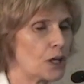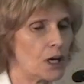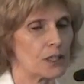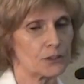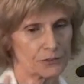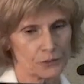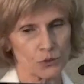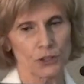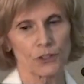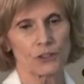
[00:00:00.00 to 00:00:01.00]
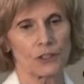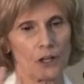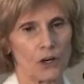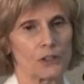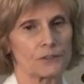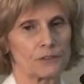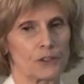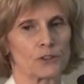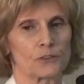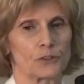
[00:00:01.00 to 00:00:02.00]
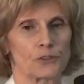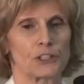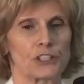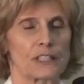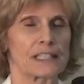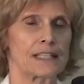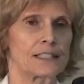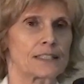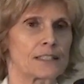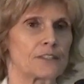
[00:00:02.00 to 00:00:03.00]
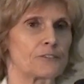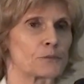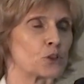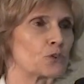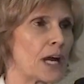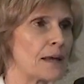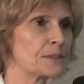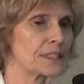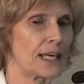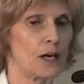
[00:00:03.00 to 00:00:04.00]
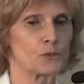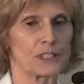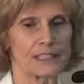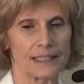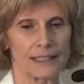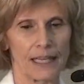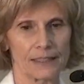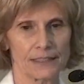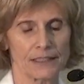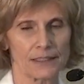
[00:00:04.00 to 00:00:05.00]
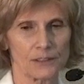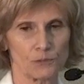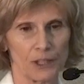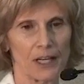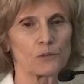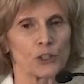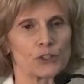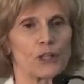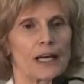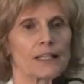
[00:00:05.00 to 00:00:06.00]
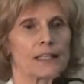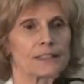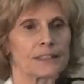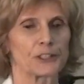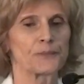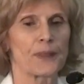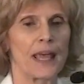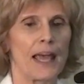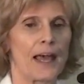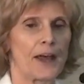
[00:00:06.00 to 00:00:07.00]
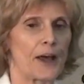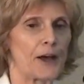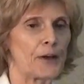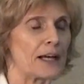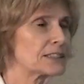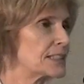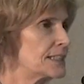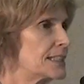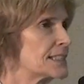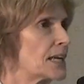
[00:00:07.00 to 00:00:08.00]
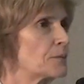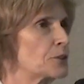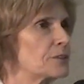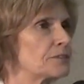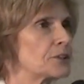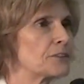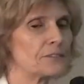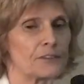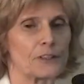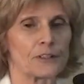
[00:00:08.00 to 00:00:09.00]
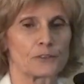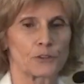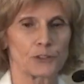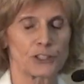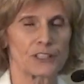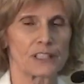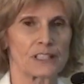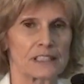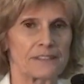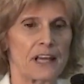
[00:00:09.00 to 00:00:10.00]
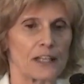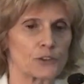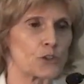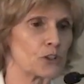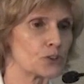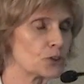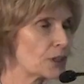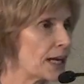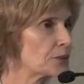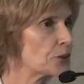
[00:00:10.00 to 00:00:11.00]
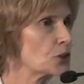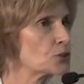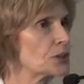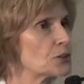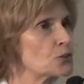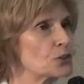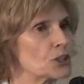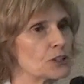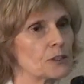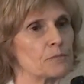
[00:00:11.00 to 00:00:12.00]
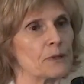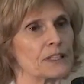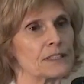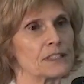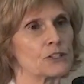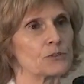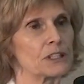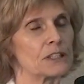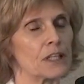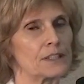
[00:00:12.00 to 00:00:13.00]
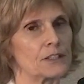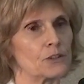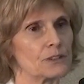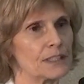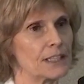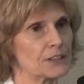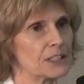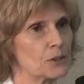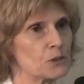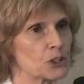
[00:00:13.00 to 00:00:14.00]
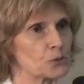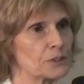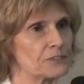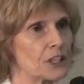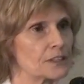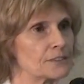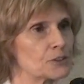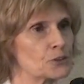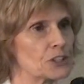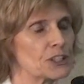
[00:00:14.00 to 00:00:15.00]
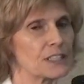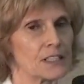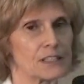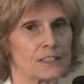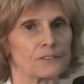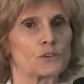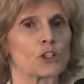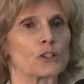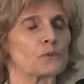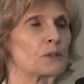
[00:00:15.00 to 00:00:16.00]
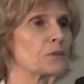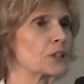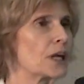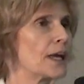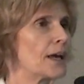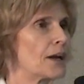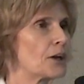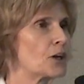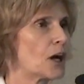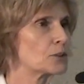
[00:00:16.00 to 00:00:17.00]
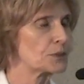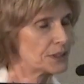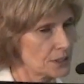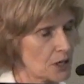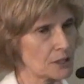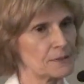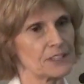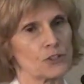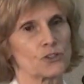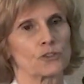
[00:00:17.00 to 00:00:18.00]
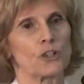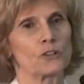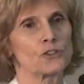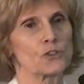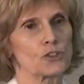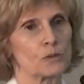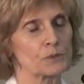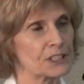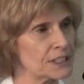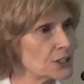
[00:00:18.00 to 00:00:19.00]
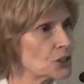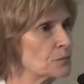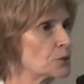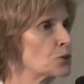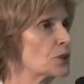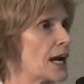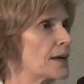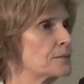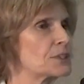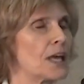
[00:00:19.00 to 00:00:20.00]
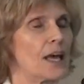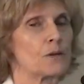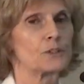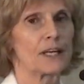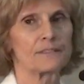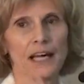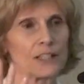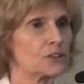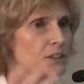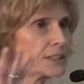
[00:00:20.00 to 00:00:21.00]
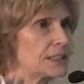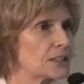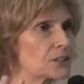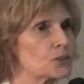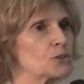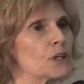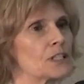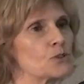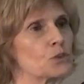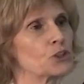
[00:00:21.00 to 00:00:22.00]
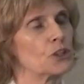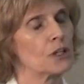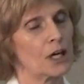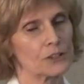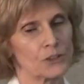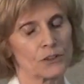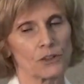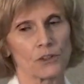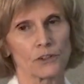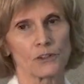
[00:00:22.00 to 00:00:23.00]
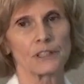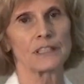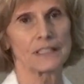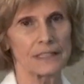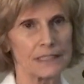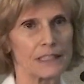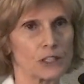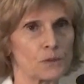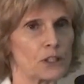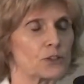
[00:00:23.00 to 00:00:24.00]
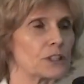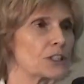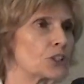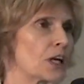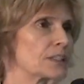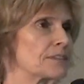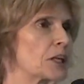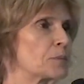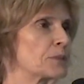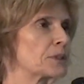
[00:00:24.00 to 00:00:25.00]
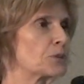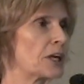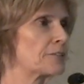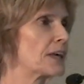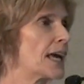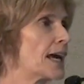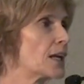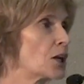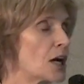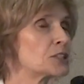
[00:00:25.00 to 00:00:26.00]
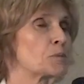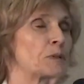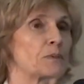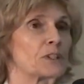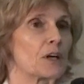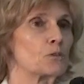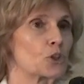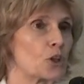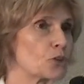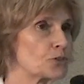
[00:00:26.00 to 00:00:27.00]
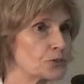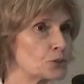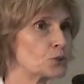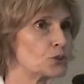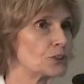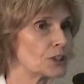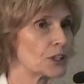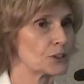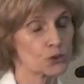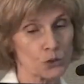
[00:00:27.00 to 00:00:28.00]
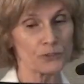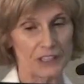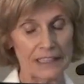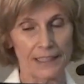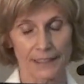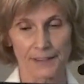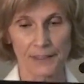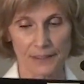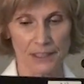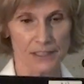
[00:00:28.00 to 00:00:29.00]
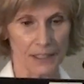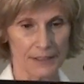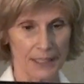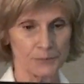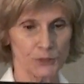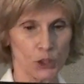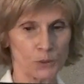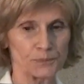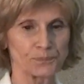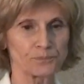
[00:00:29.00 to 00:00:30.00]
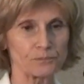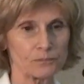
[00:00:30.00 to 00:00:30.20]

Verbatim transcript: a lot of work on, on nutrition sensitive programs and how we did that is, is what I want to highlight here. Uh, I'll take the example of, of uh, nutrition sensitive agriculture or agriculture and nutrition, but this is really not the only area where we've done nutrition sensitive work. We work a lot with the economists on, so, on social protection programs. We have Harold here who has worked a lot on, on ECD as well, early child development. We have lots of people that work on food, uh, school feeding, and, and things like that. So